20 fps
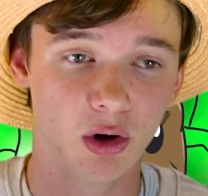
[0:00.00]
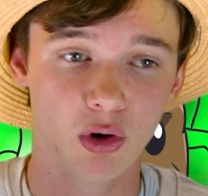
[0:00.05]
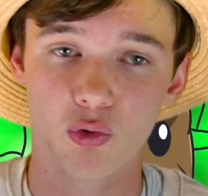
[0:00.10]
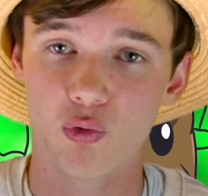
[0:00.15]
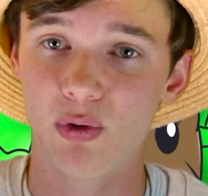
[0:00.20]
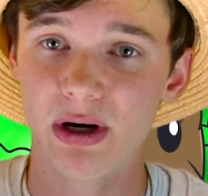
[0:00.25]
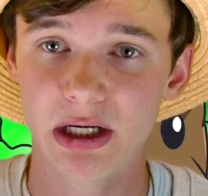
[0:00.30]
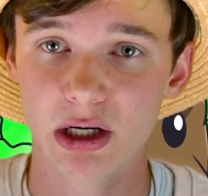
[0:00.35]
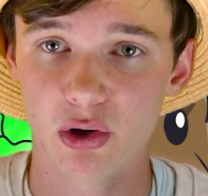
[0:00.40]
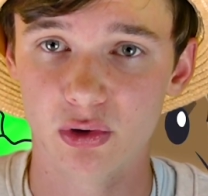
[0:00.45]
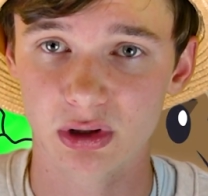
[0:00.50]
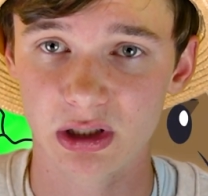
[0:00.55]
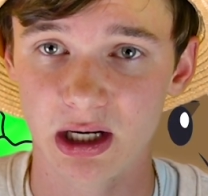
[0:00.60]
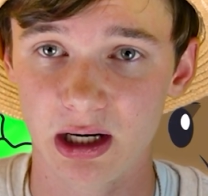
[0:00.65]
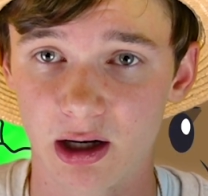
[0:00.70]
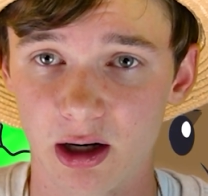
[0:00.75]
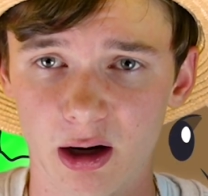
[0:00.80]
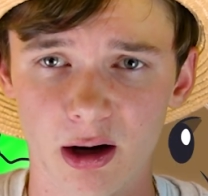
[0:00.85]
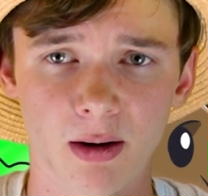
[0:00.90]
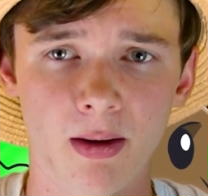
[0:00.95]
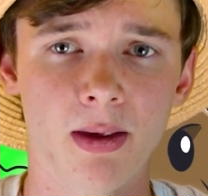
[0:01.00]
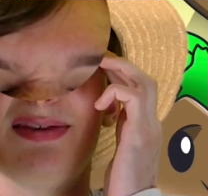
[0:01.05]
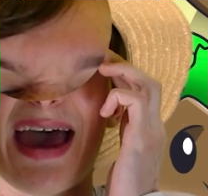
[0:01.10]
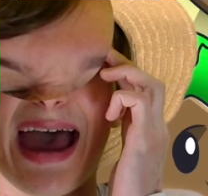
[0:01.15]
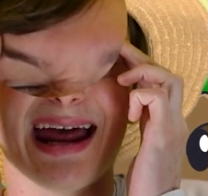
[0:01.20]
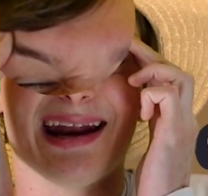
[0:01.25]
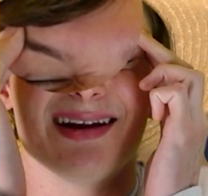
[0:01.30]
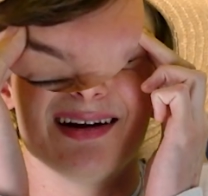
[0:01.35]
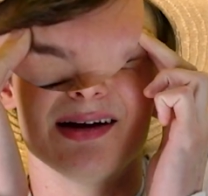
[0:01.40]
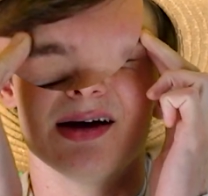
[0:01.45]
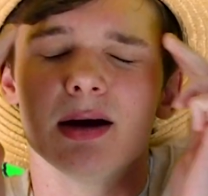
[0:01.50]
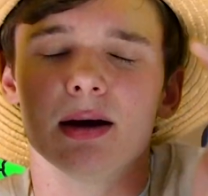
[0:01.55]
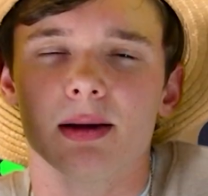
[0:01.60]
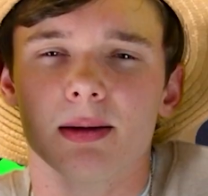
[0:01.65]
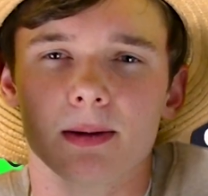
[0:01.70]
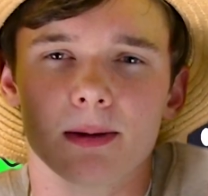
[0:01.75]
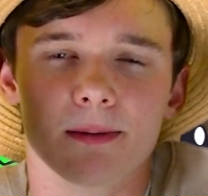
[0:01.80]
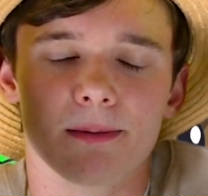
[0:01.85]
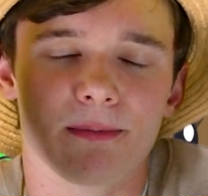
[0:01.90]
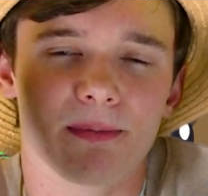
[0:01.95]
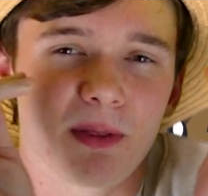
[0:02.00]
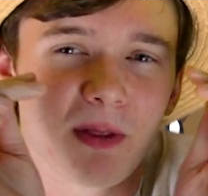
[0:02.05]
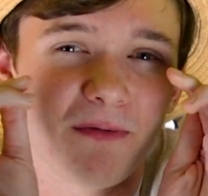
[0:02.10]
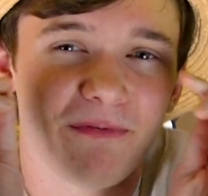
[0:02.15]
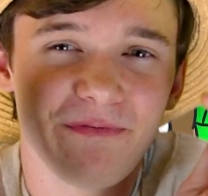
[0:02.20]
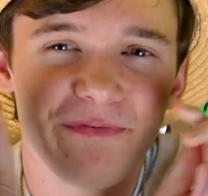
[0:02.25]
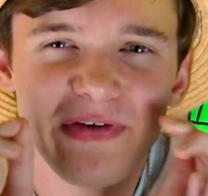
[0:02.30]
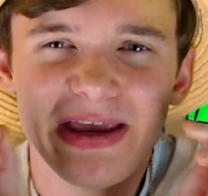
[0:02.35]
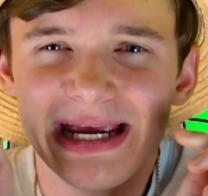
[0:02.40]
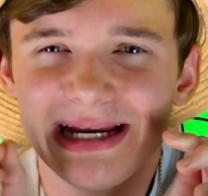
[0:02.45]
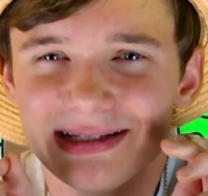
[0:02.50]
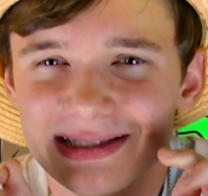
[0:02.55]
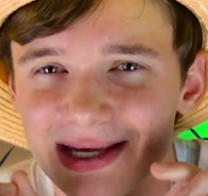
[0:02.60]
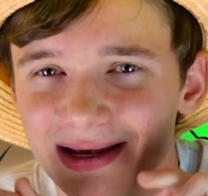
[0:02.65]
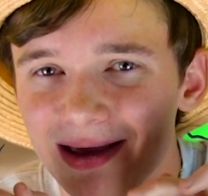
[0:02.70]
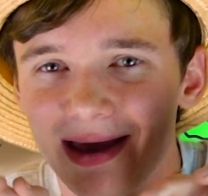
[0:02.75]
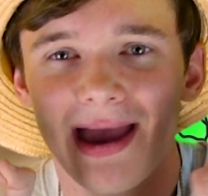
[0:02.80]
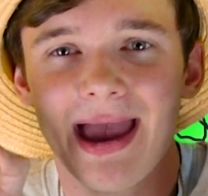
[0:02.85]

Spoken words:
We don't care. Then, Lafitte